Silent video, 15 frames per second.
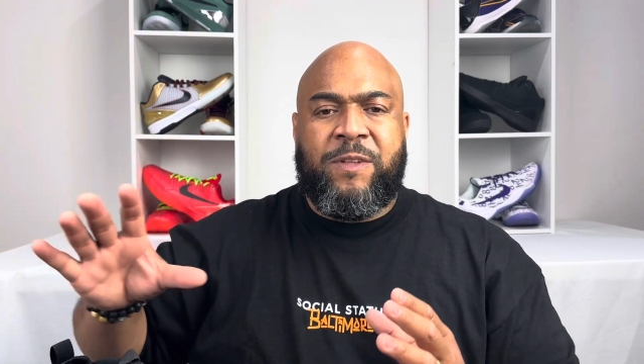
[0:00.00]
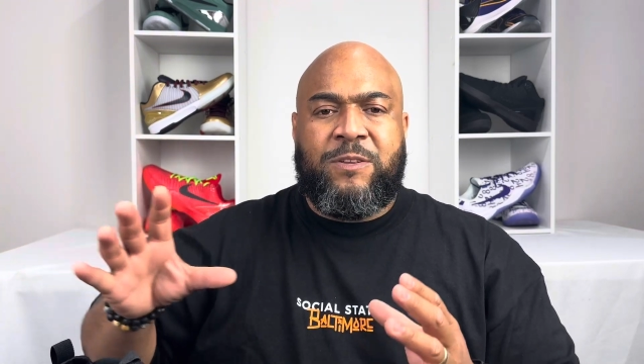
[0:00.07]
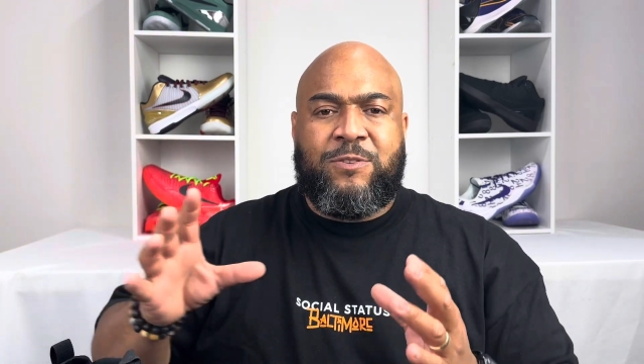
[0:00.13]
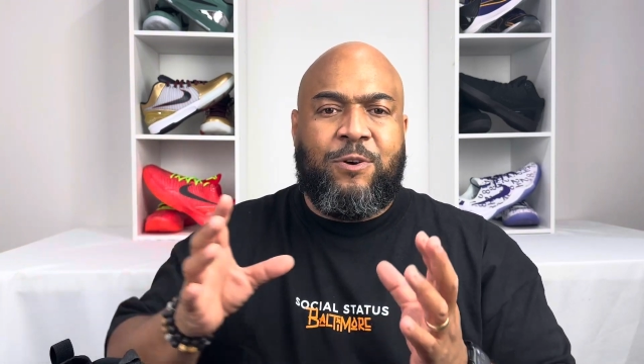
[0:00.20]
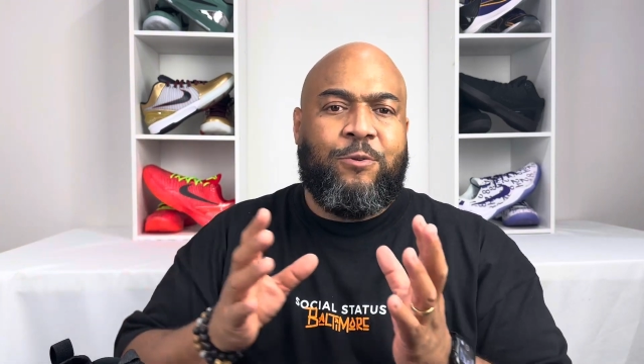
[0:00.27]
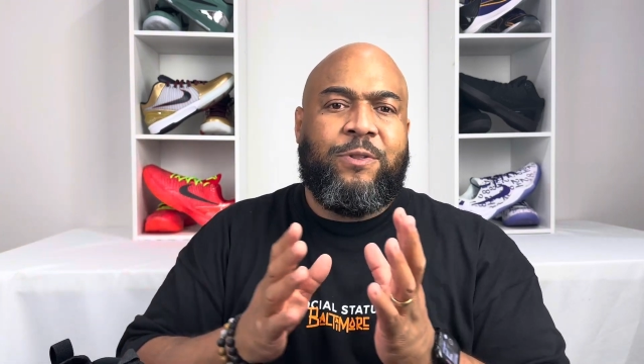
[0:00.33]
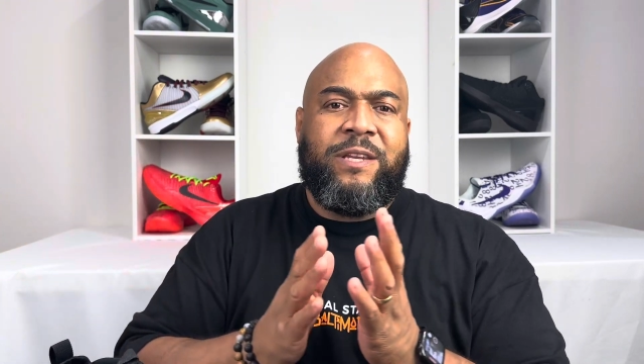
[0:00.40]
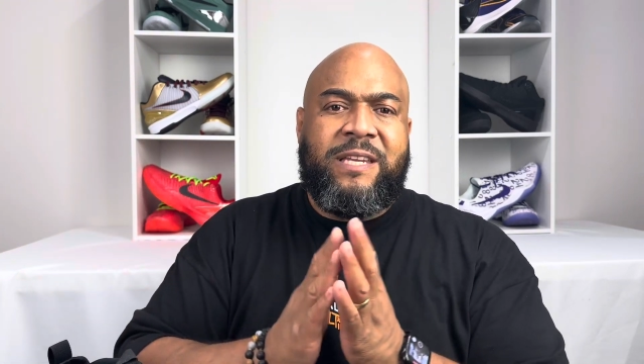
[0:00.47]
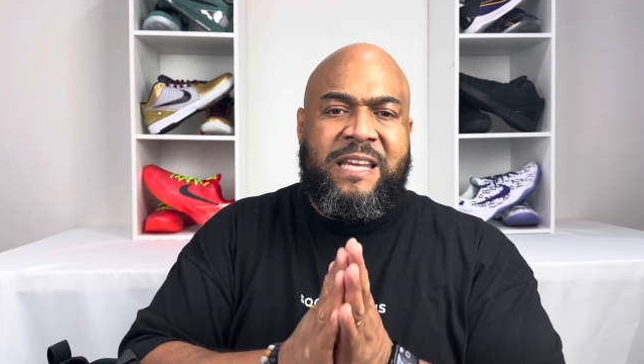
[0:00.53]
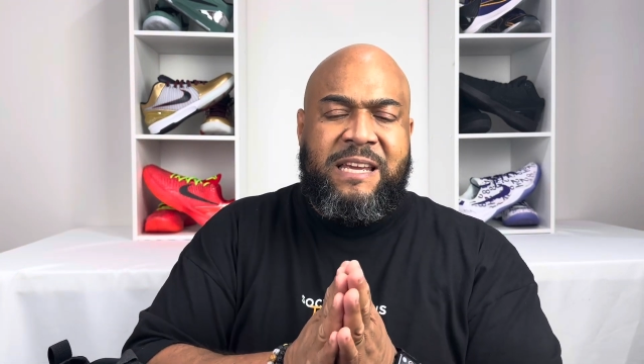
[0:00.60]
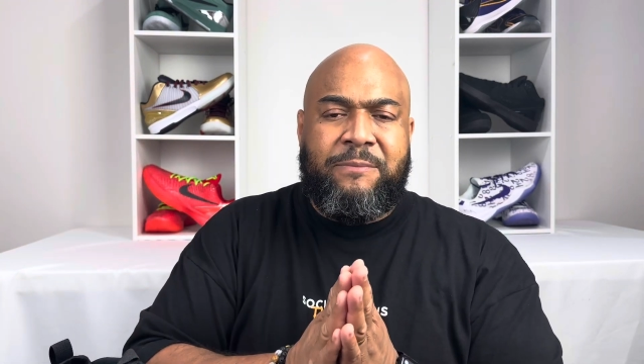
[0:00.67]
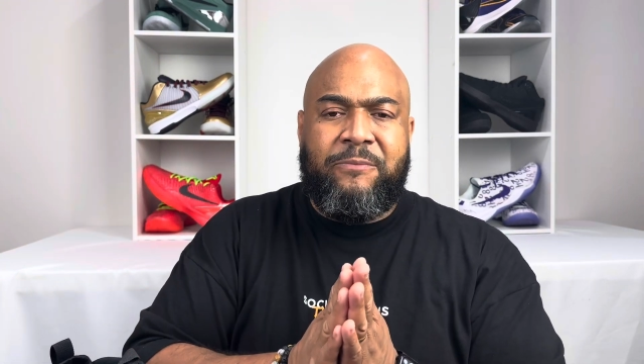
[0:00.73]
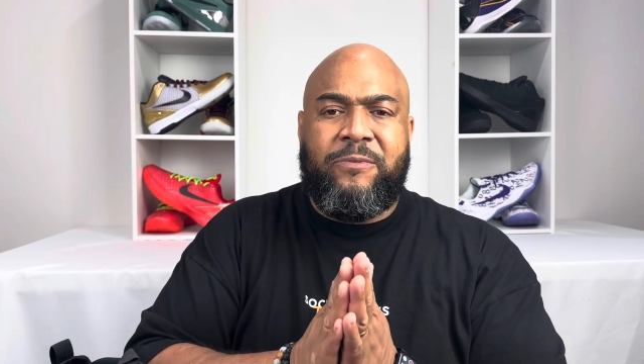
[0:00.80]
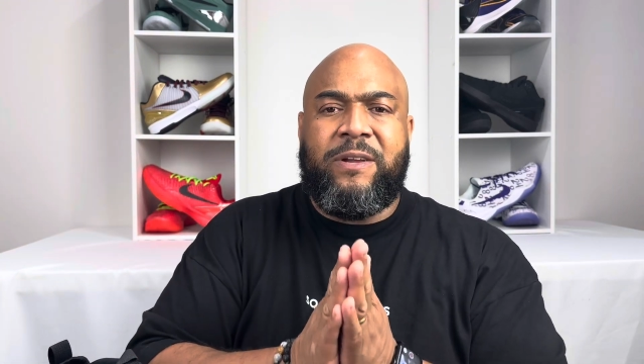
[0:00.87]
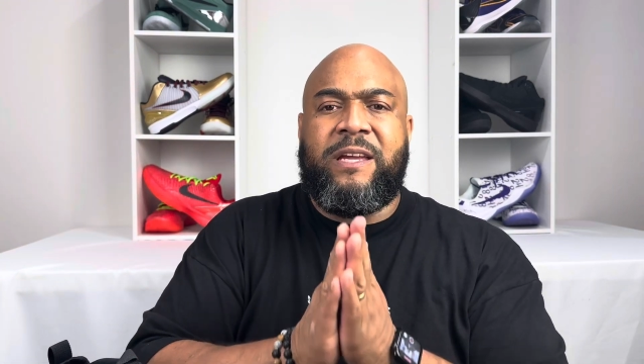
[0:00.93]
So the
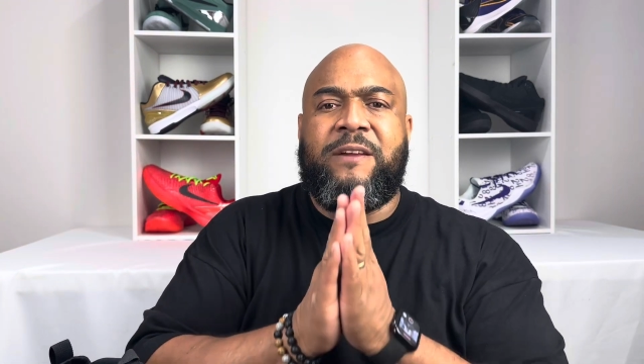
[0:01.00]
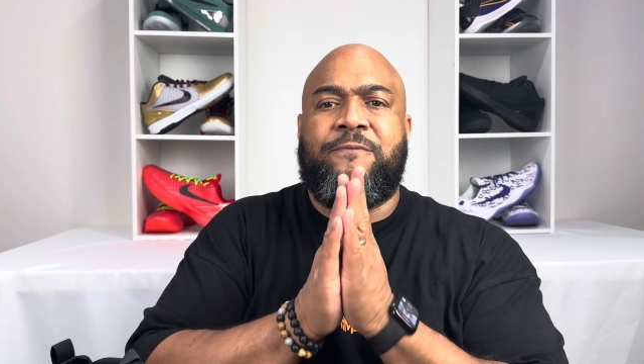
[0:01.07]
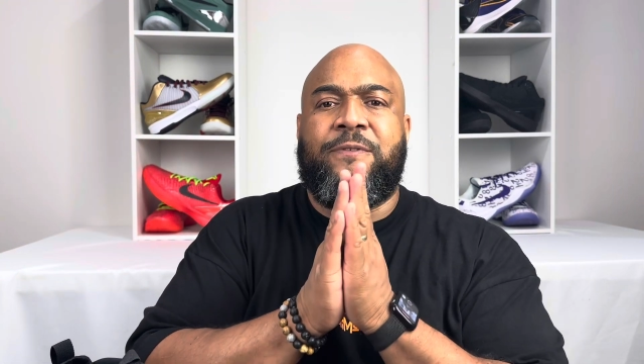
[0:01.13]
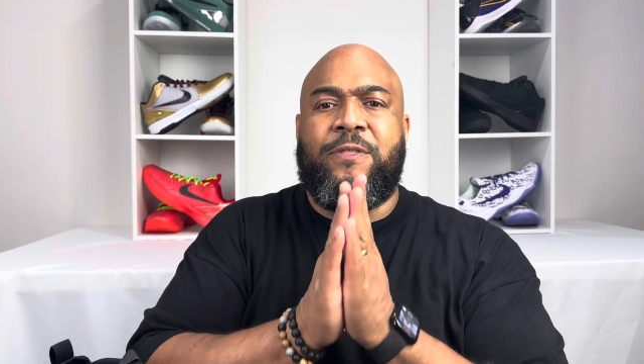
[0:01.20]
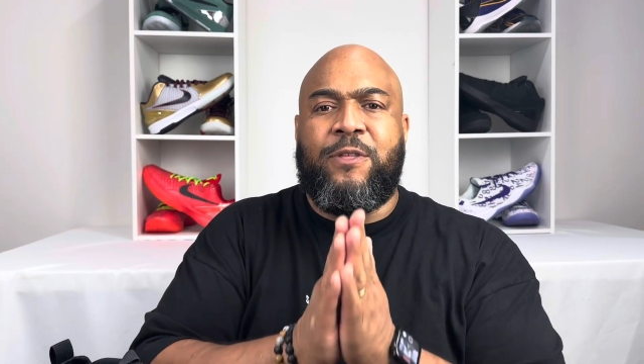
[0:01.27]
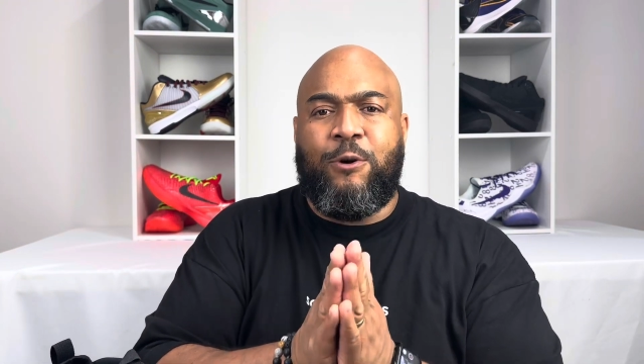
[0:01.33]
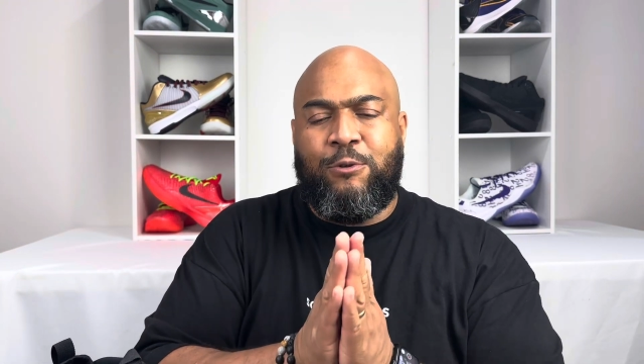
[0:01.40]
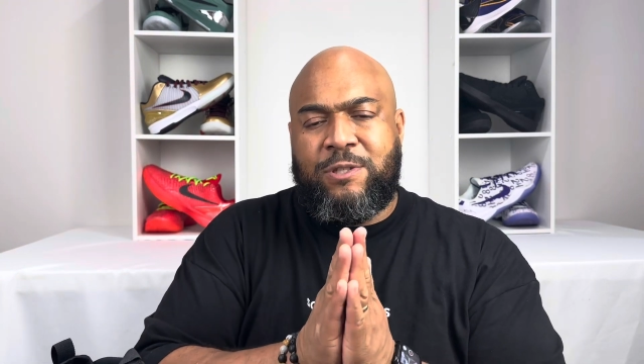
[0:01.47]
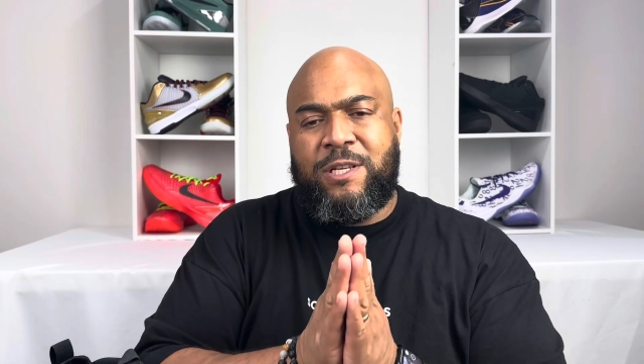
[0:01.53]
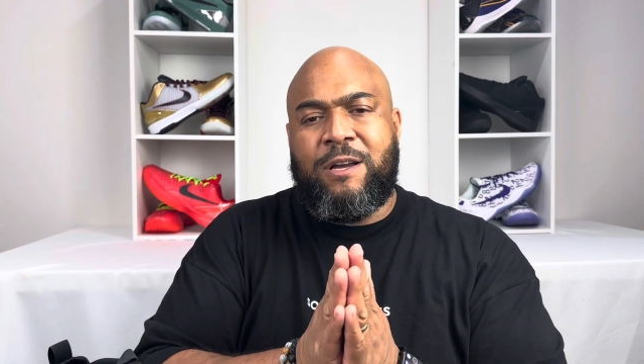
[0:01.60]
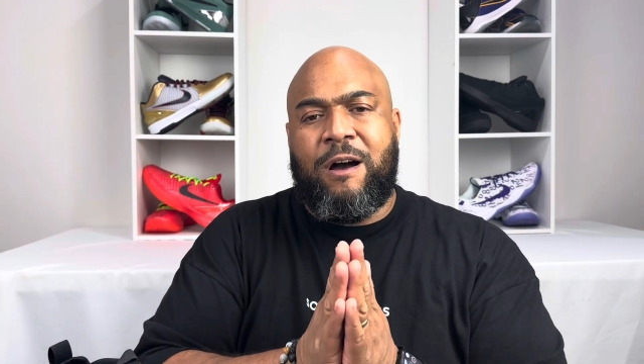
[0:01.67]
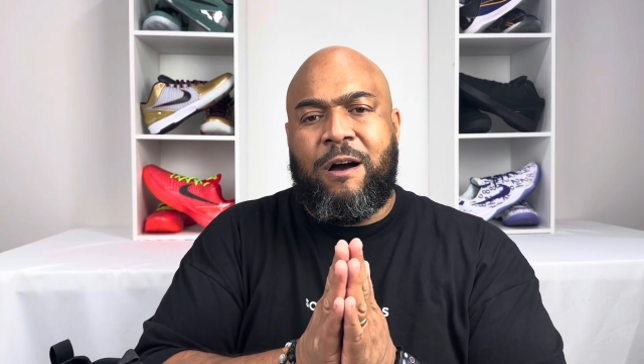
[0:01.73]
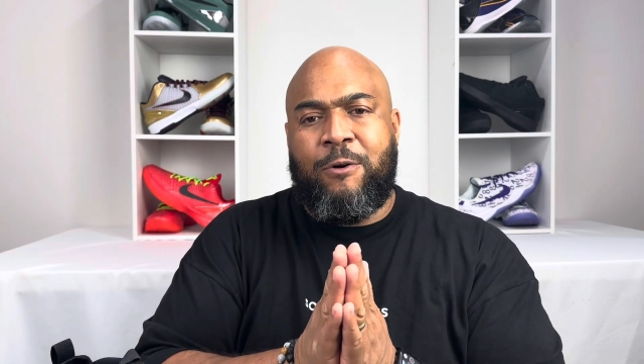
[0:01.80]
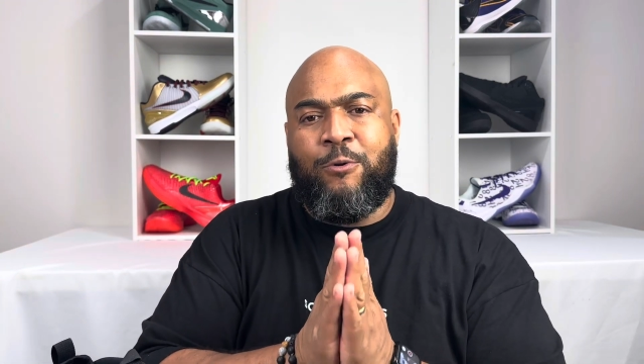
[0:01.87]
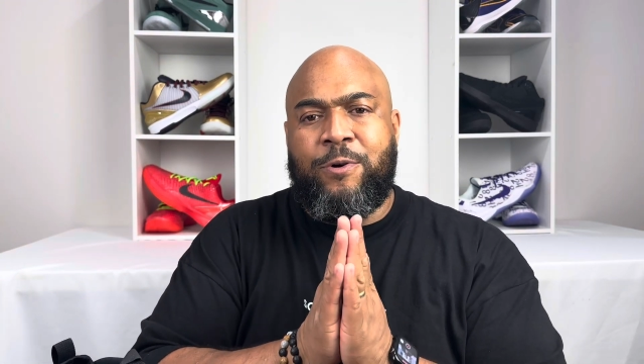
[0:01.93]
DMV, for those of
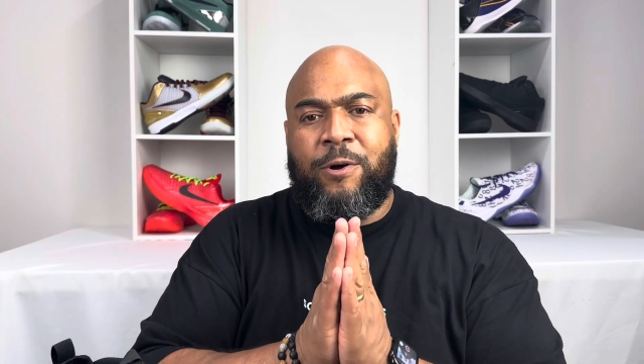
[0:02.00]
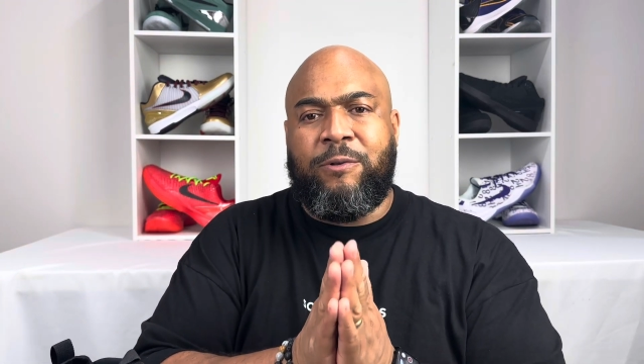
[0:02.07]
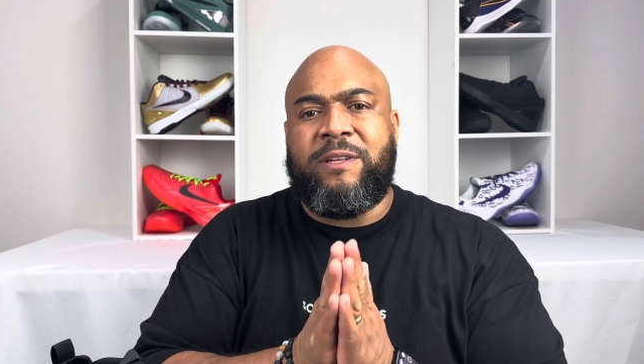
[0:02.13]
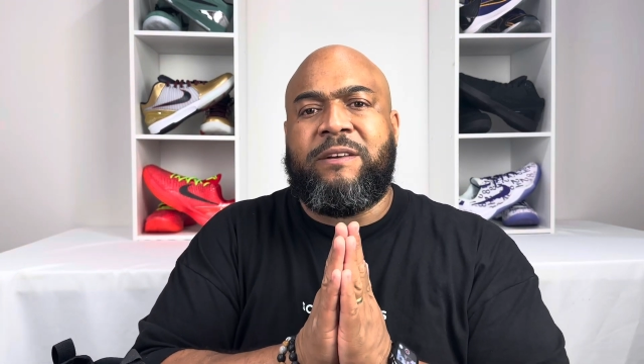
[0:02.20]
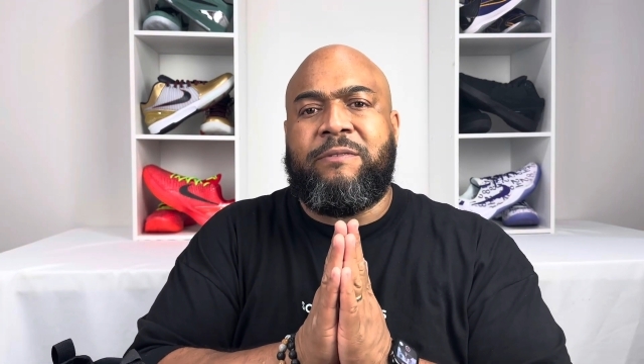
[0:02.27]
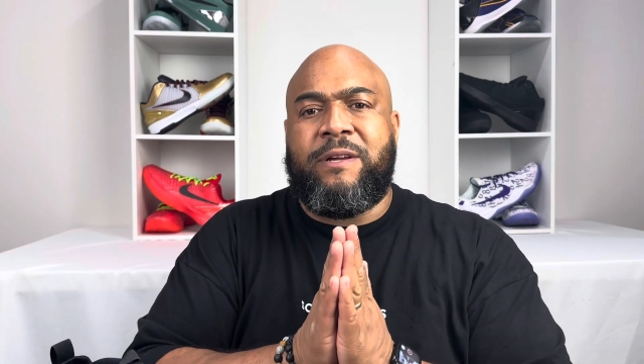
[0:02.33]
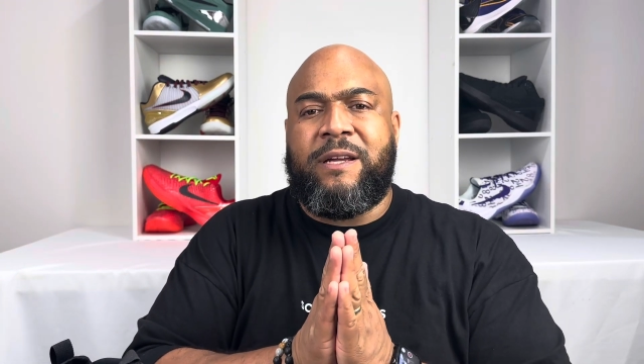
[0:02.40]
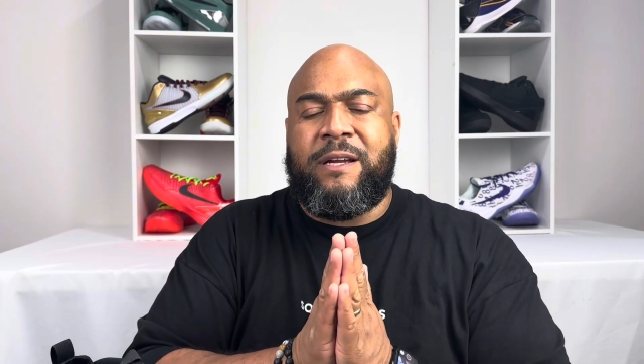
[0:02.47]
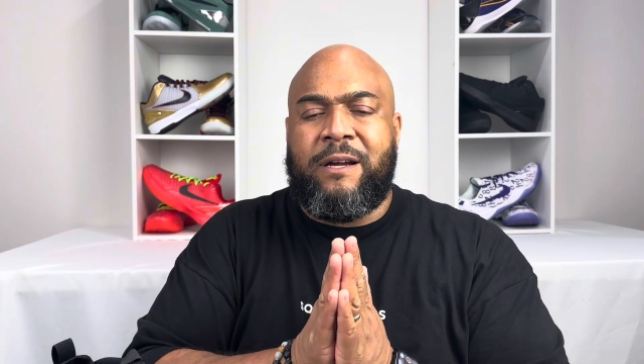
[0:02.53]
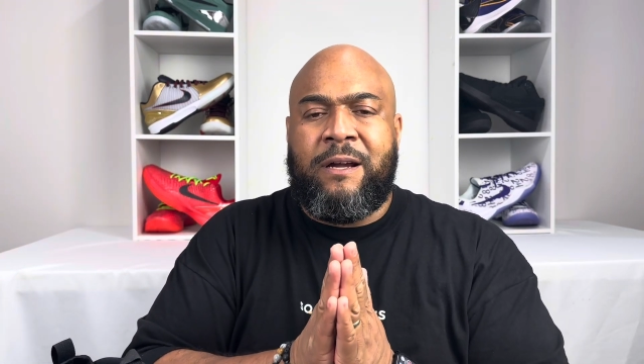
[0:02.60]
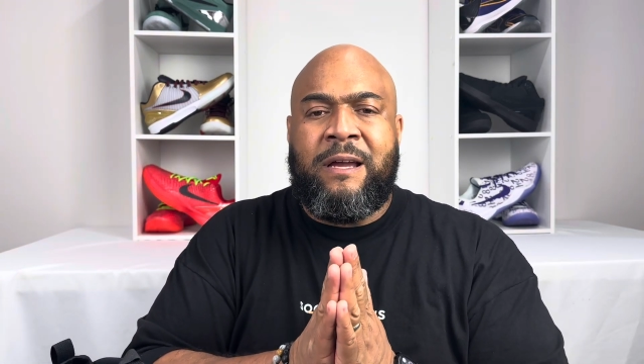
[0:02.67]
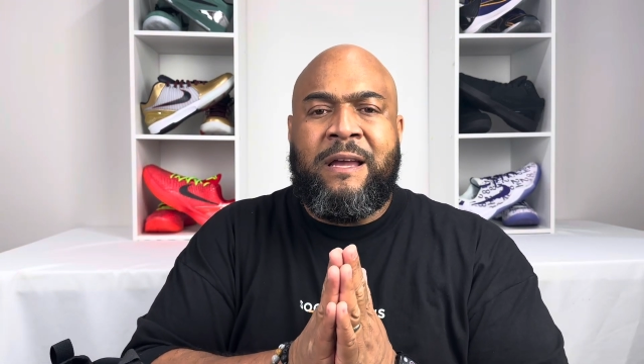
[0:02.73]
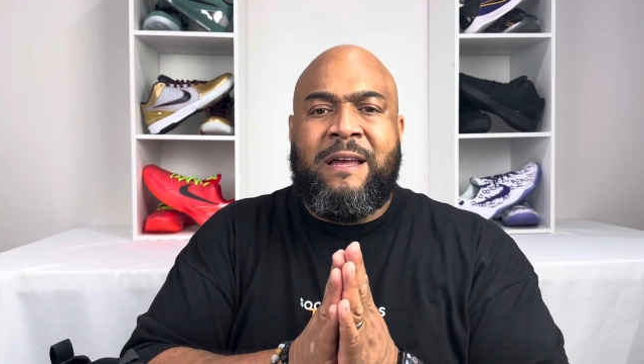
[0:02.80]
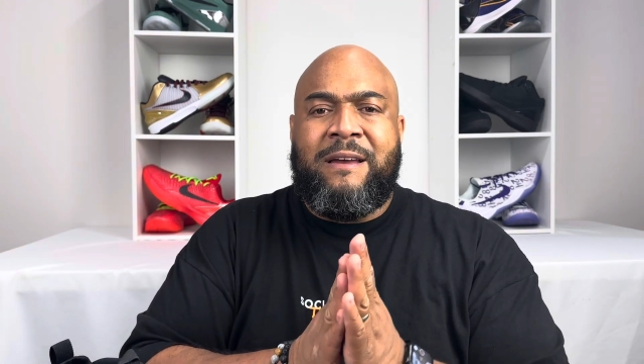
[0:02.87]
y'all who don't live here,